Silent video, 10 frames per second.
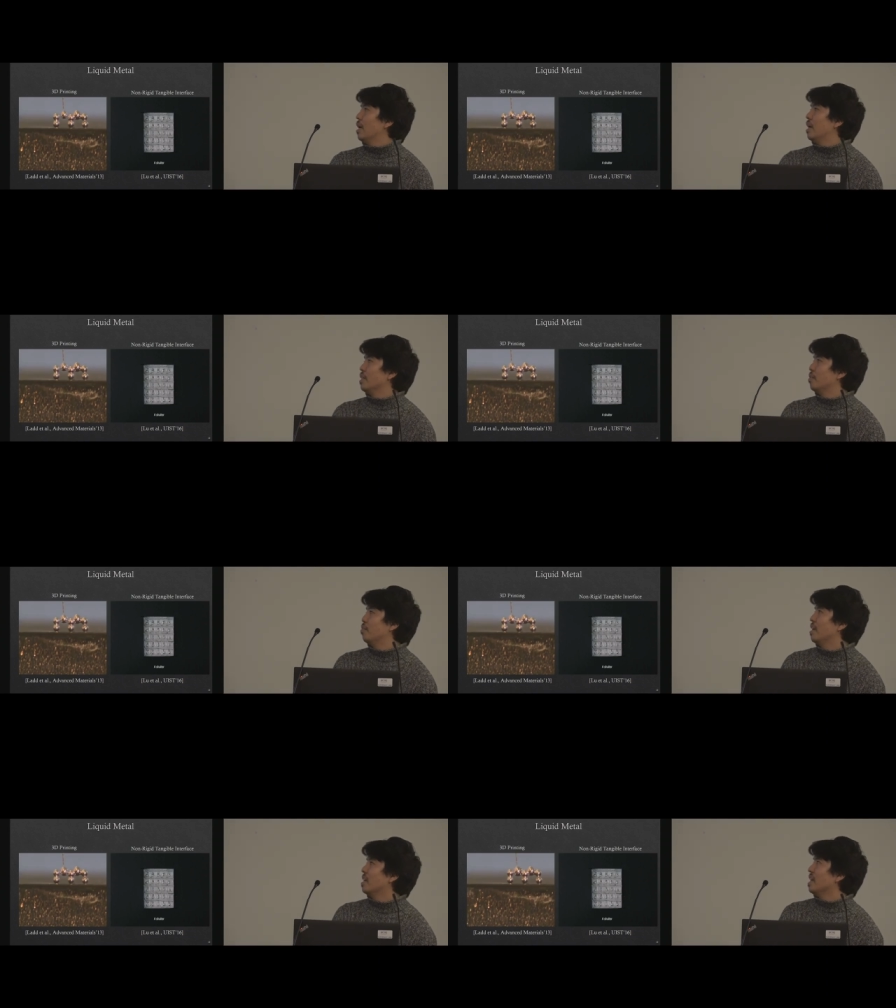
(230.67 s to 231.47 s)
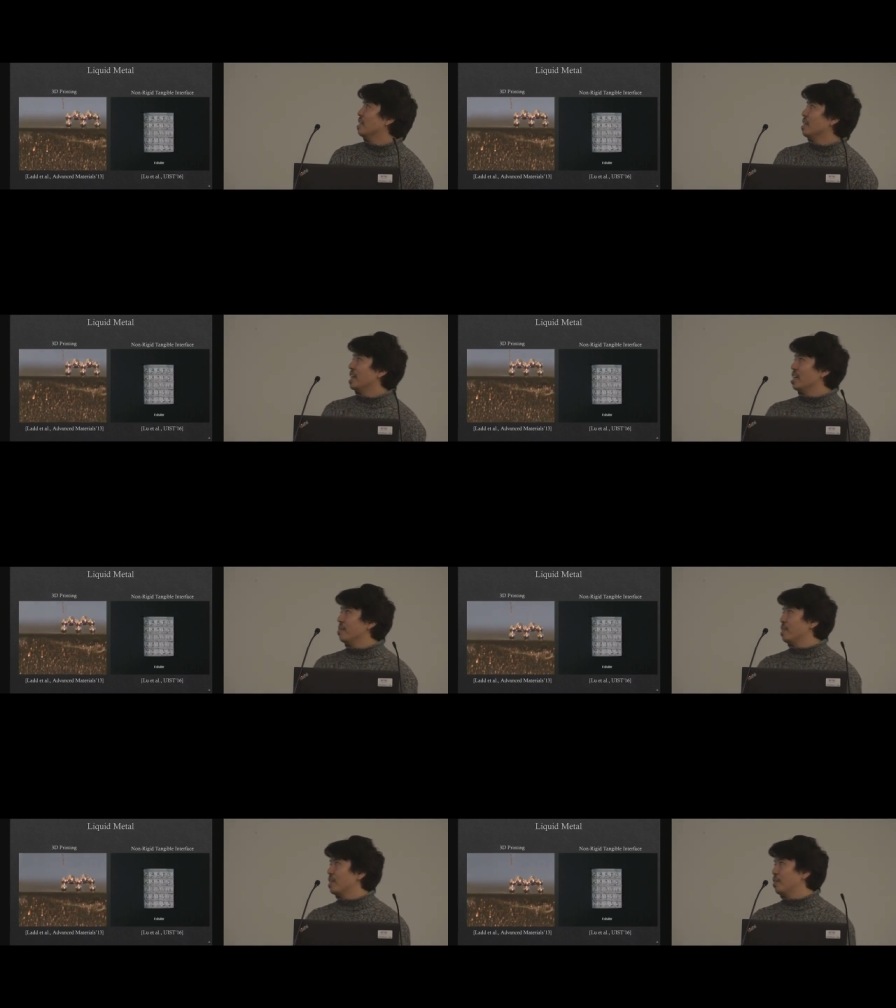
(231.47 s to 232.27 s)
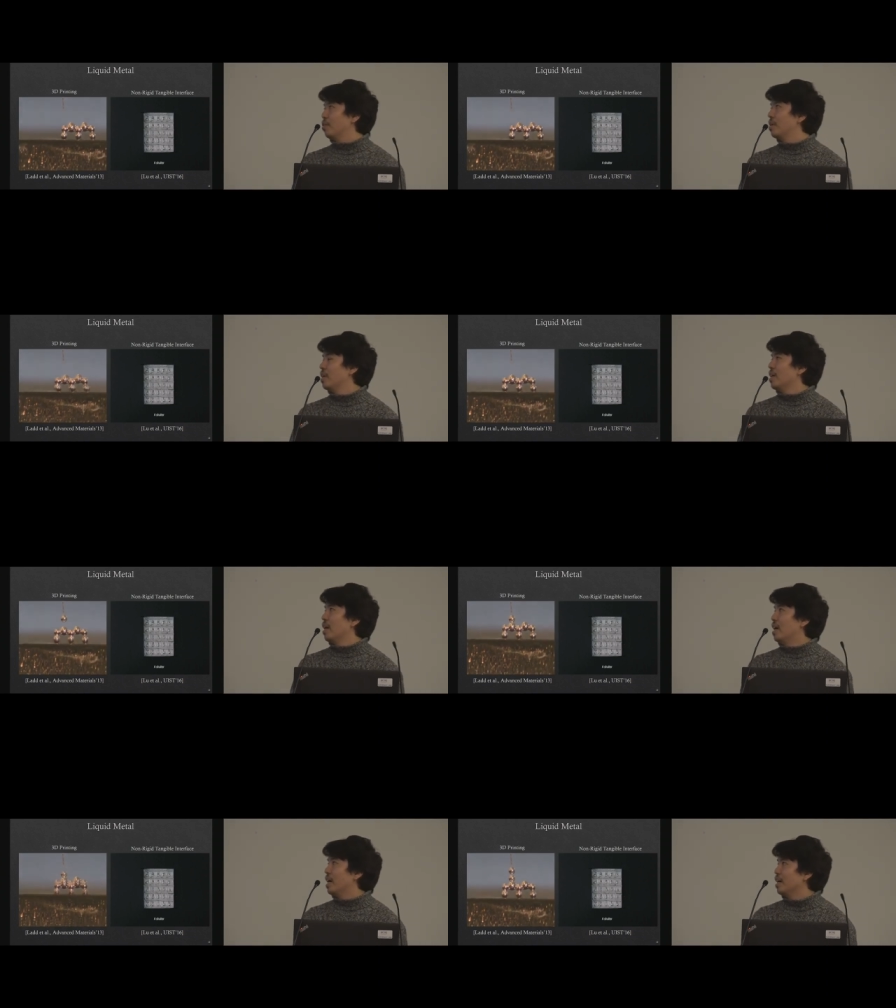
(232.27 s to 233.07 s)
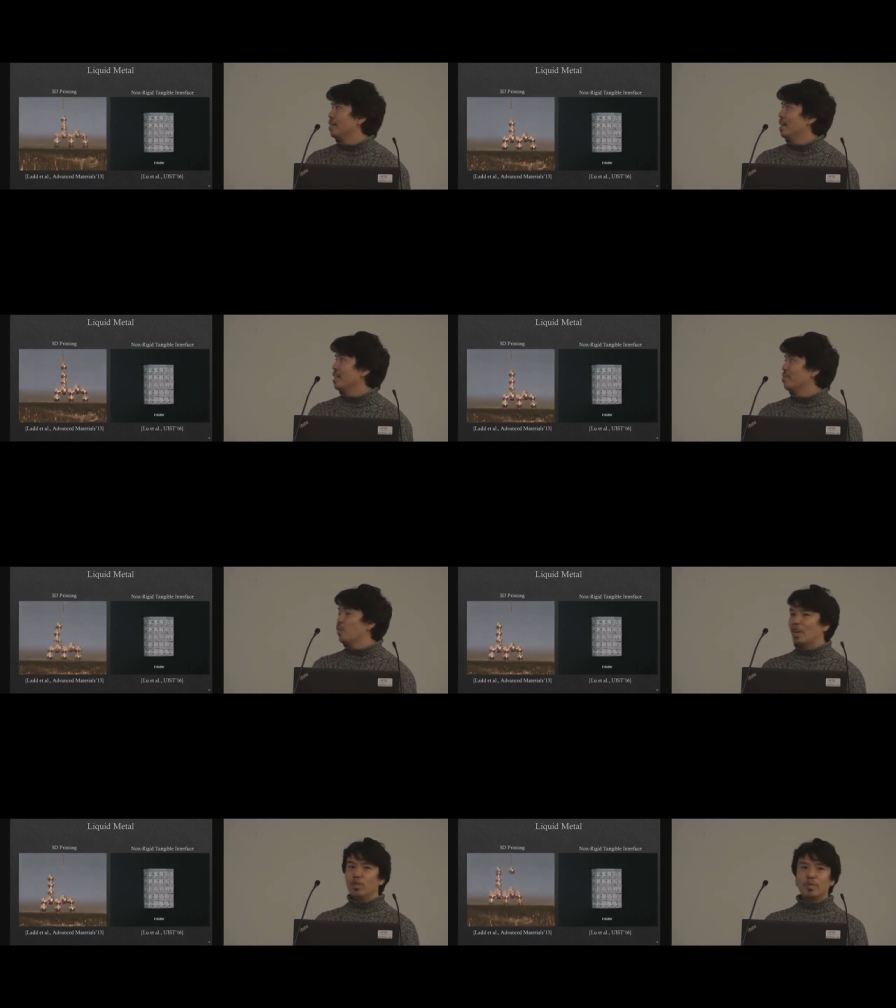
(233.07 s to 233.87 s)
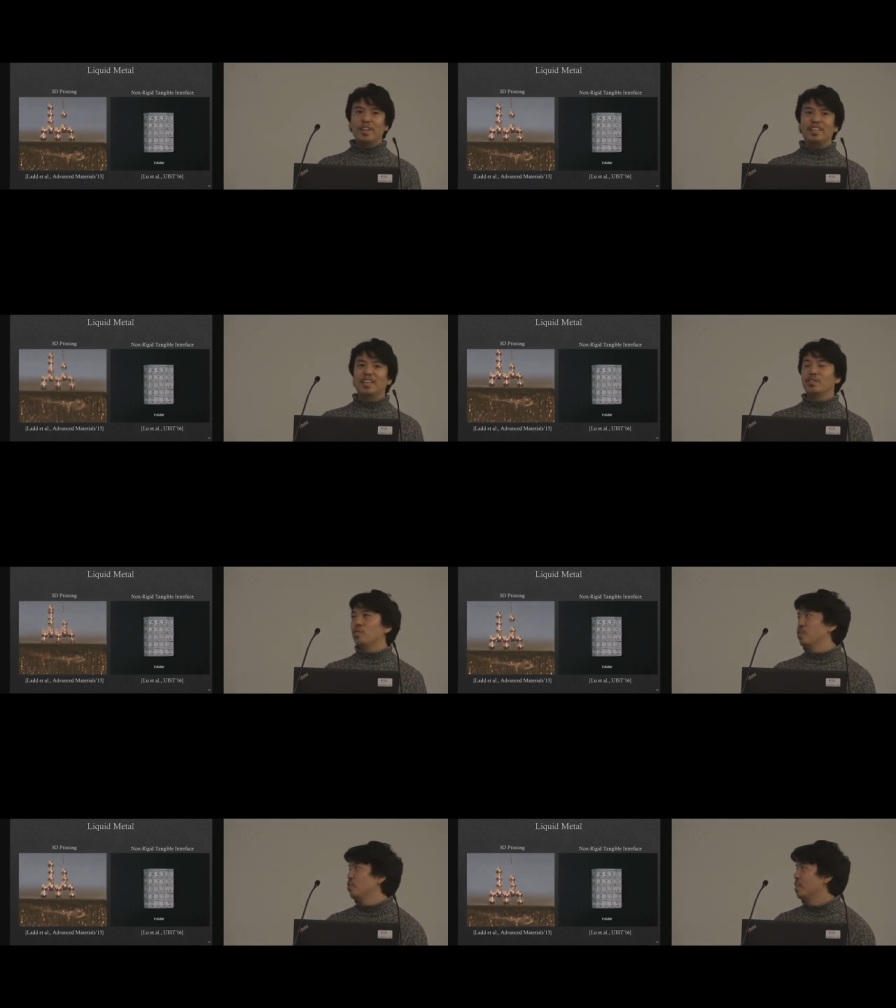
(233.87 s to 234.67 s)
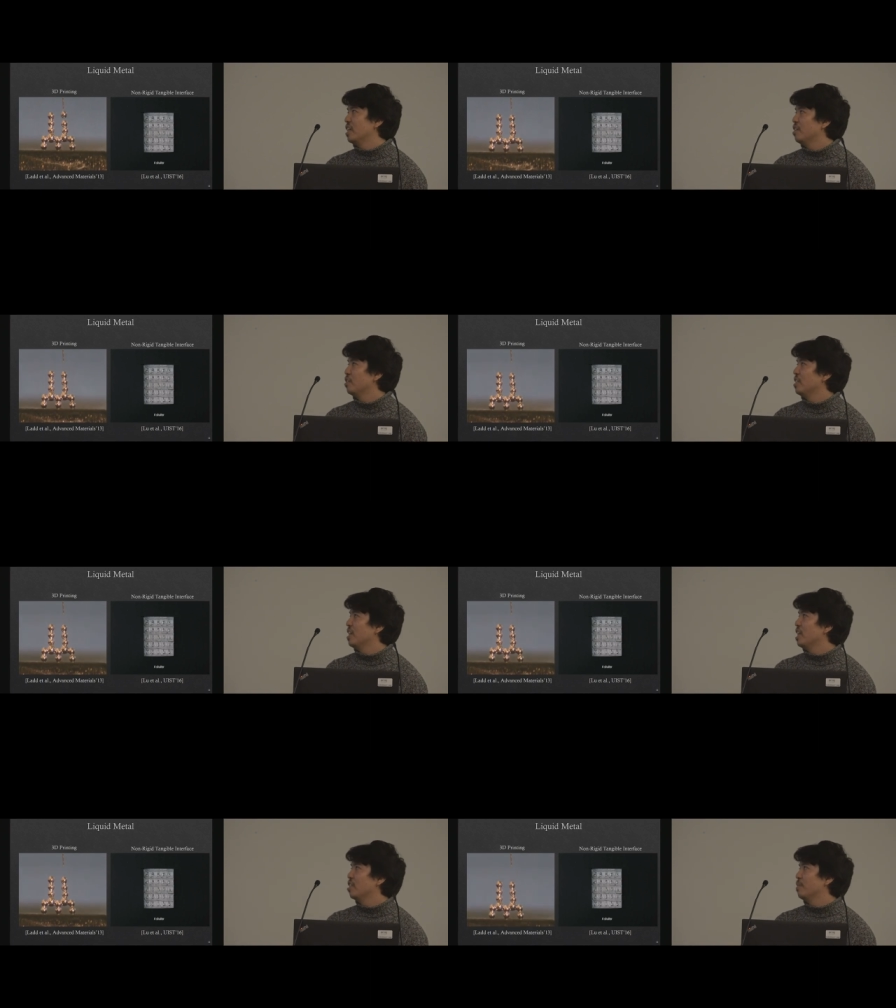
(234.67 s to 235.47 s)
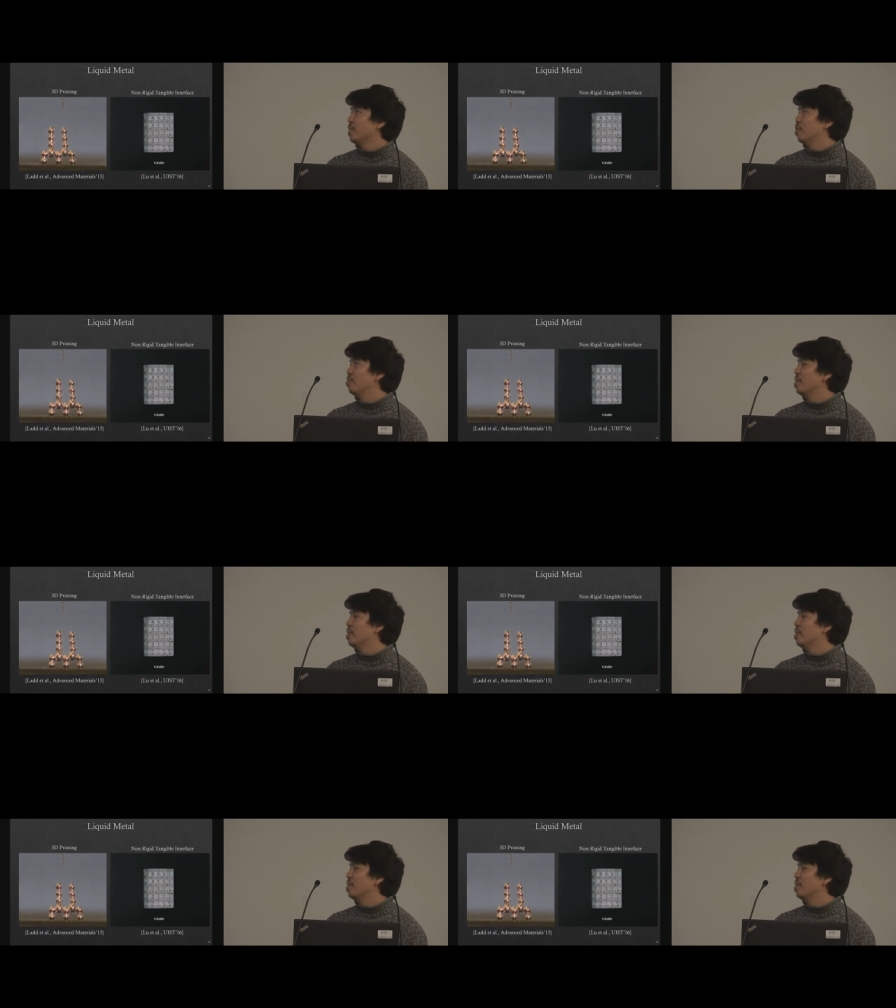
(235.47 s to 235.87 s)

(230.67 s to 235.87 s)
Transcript: And finally, the liquid metal. There's a lot of research going on using liquid metal.